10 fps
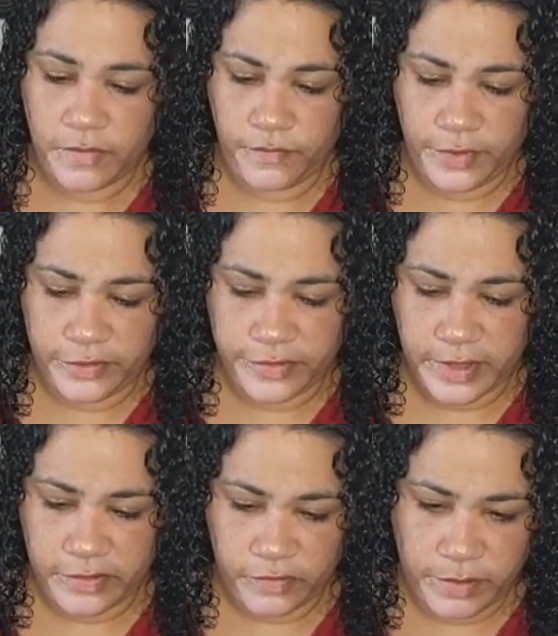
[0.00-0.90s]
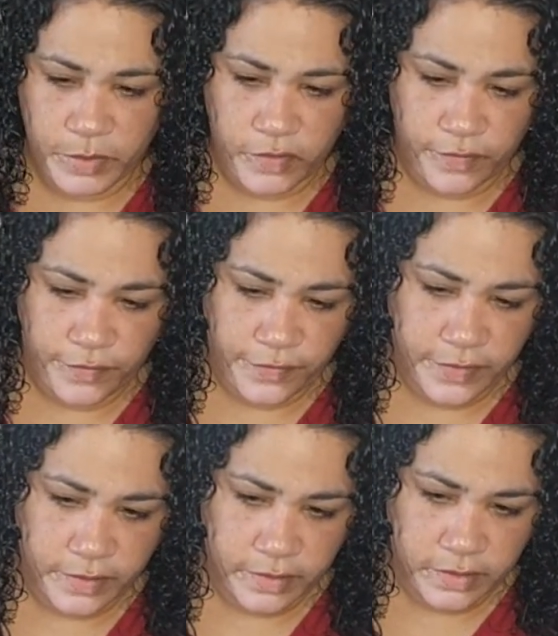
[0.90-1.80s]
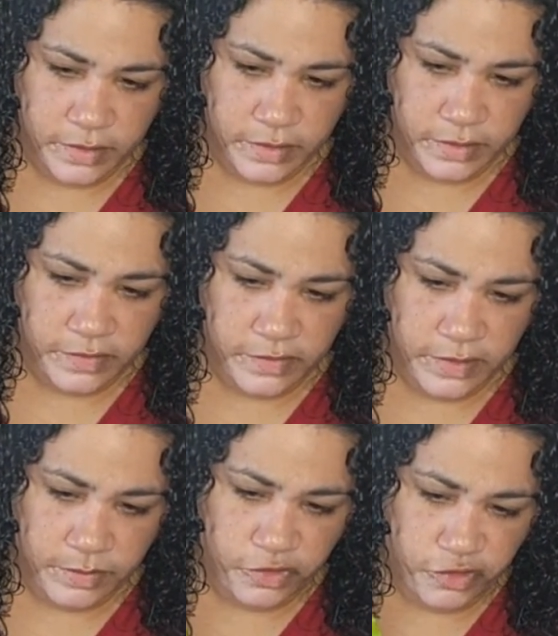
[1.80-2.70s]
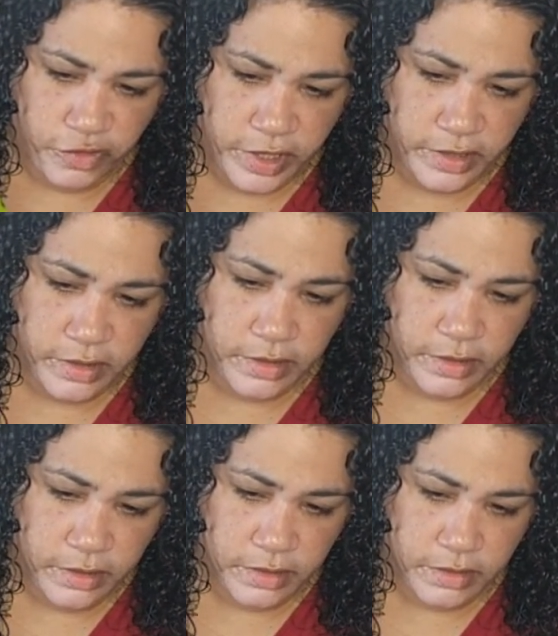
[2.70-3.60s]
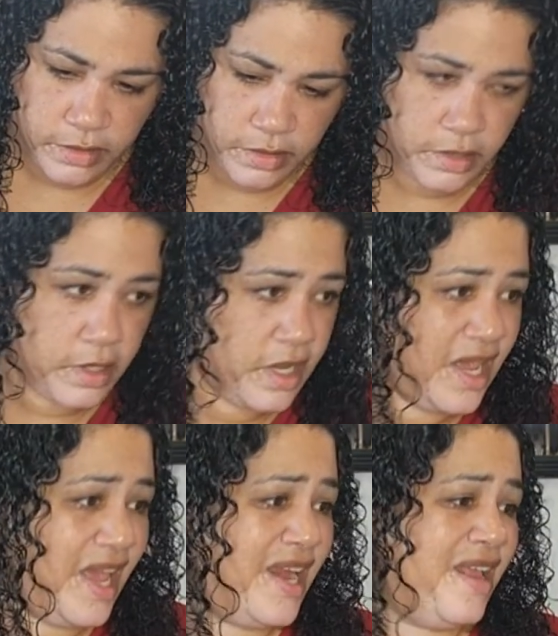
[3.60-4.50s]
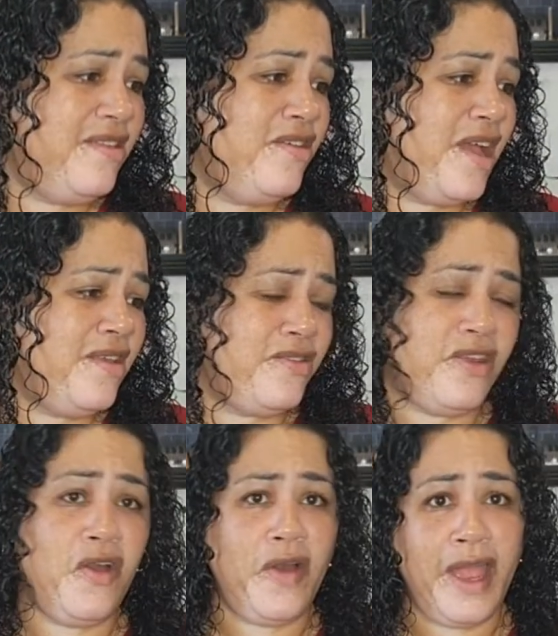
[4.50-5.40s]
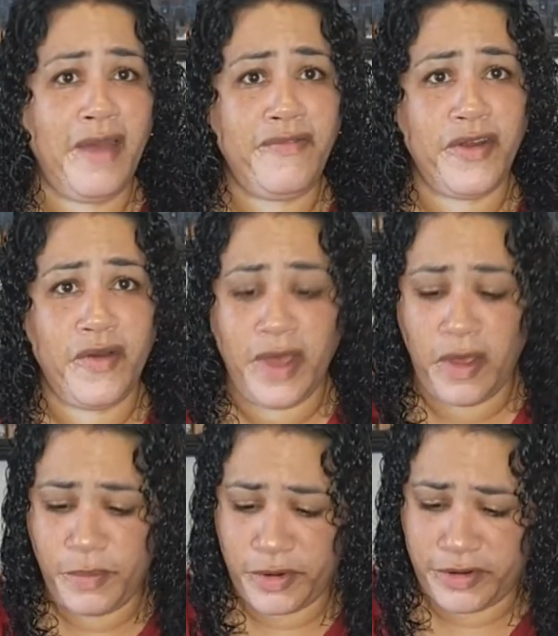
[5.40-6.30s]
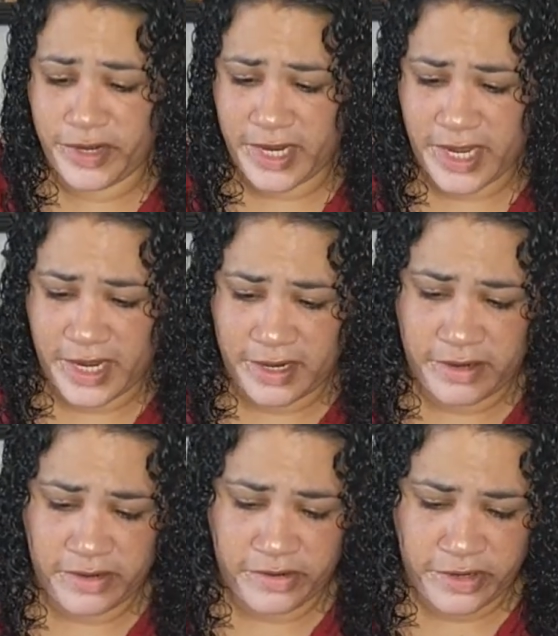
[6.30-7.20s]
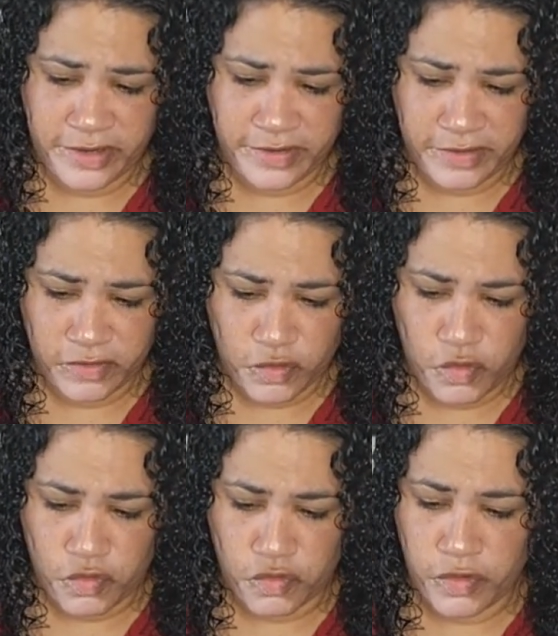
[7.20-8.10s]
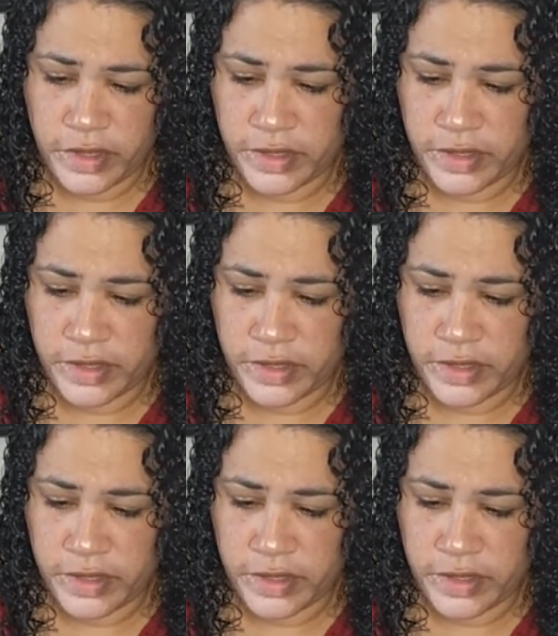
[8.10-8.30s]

First, let's remove this substrate. And as you guys know, I have no helper today. She's in school.